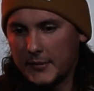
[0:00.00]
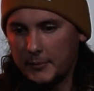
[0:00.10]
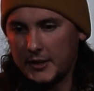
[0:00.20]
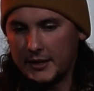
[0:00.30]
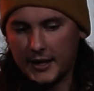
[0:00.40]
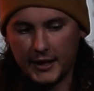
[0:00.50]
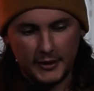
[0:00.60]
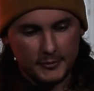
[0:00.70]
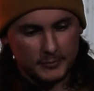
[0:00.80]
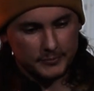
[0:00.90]
Yep, he
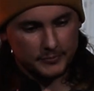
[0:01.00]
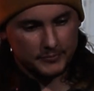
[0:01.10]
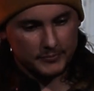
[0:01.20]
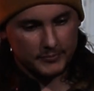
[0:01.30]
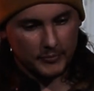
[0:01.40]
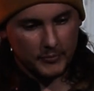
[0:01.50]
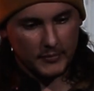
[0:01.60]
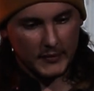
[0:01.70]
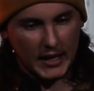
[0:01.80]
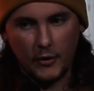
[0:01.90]
died.
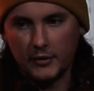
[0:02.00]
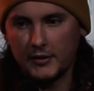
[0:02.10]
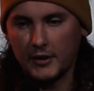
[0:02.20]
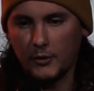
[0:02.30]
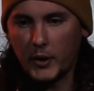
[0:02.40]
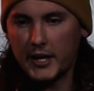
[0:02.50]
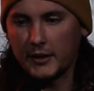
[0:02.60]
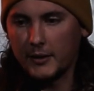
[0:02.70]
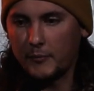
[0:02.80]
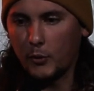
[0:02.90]
I was
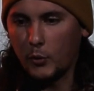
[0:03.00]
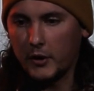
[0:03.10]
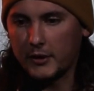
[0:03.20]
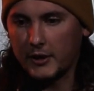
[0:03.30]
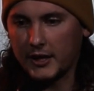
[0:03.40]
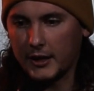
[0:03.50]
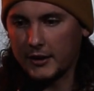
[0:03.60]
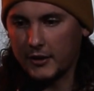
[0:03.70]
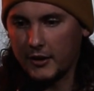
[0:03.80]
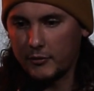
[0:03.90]
waking up for work, and I
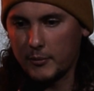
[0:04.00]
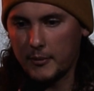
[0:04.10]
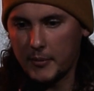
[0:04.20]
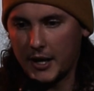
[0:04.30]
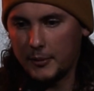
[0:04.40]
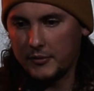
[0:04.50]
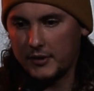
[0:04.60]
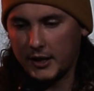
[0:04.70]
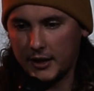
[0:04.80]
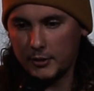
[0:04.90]
got a call from my mom
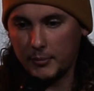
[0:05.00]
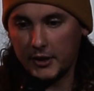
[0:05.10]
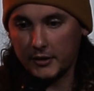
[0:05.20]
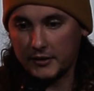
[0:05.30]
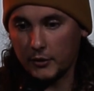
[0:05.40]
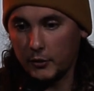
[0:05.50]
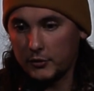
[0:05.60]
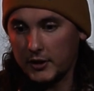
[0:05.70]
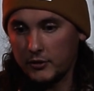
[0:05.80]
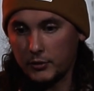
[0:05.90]
saying, hey, you better get to
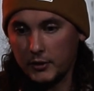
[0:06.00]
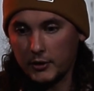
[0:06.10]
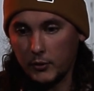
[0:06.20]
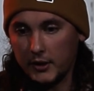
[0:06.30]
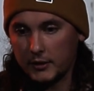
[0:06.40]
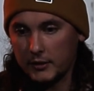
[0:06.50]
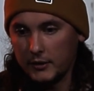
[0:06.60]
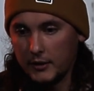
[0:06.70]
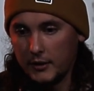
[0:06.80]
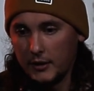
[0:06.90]
Osage really
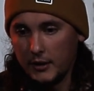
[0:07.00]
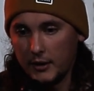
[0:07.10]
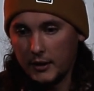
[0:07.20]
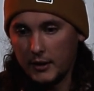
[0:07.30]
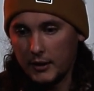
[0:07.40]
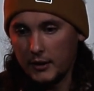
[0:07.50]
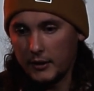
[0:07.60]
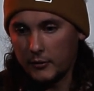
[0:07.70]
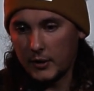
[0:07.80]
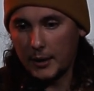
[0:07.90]
quick.
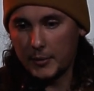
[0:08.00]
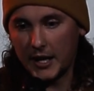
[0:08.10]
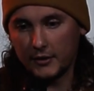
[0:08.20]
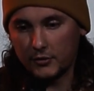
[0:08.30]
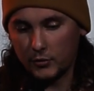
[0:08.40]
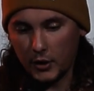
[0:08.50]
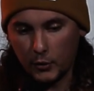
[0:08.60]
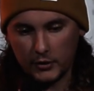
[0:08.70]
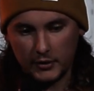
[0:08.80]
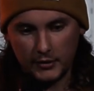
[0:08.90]
Rob had a
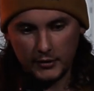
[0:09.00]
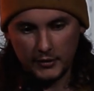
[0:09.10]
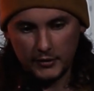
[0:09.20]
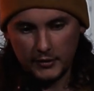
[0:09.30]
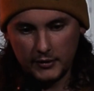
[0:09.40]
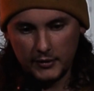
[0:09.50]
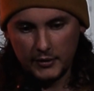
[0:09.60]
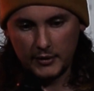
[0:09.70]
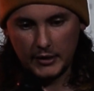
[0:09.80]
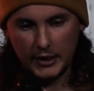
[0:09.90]
stroke.
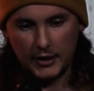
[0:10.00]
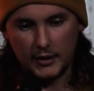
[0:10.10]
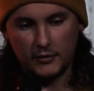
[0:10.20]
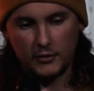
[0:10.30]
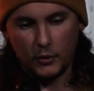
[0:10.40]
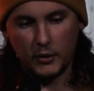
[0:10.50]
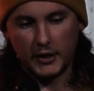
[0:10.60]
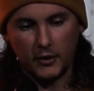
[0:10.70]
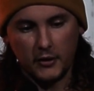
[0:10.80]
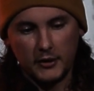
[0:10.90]
And
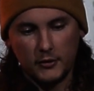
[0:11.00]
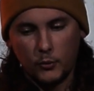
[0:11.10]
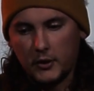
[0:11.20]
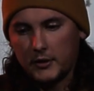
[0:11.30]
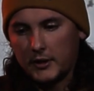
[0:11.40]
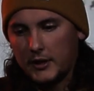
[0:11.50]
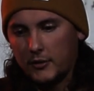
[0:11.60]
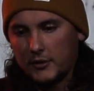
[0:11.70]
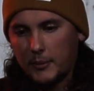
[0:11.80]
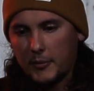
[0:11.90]
so I called into work, and
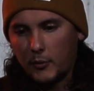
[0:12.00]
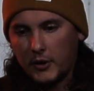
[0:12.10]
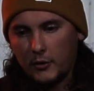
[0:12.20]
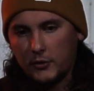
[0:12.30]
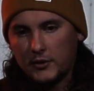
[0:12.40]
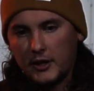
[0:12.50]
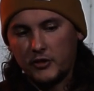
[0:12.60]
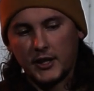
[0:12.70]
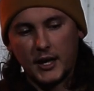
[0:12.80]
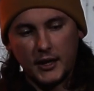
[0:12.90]
I was on my way to
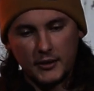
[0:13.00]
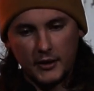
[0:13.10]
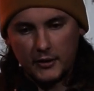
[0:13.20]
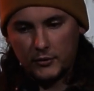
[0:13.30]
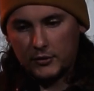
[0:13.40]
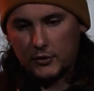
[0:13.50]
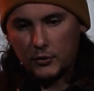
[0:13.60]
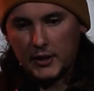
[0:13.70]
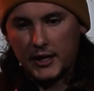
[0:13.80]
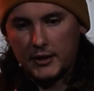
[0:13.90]
Osage. I got there. It was
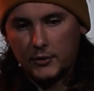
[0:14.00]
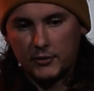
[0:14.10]
too late.